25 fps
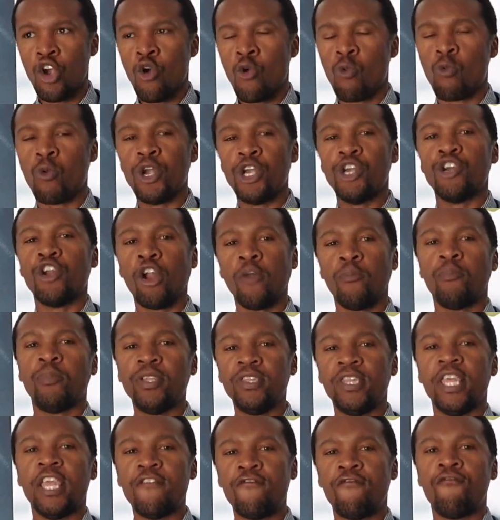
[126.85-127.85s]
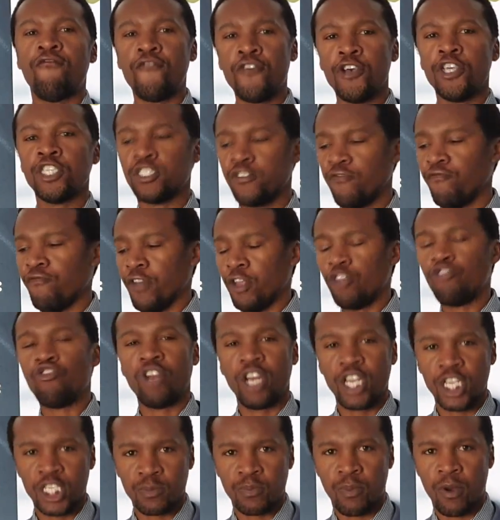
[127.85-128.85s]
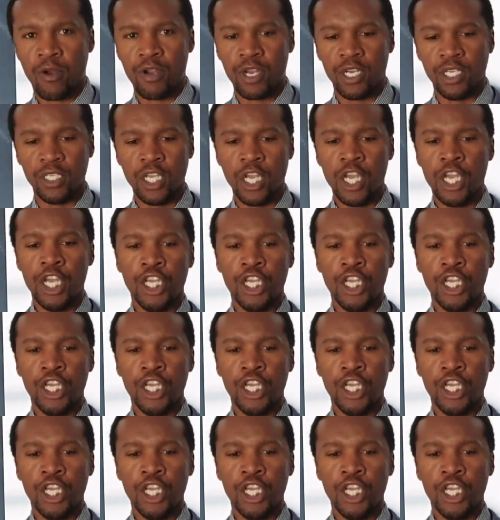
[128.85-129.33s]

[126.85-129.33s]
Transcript: would not be their first visual experience.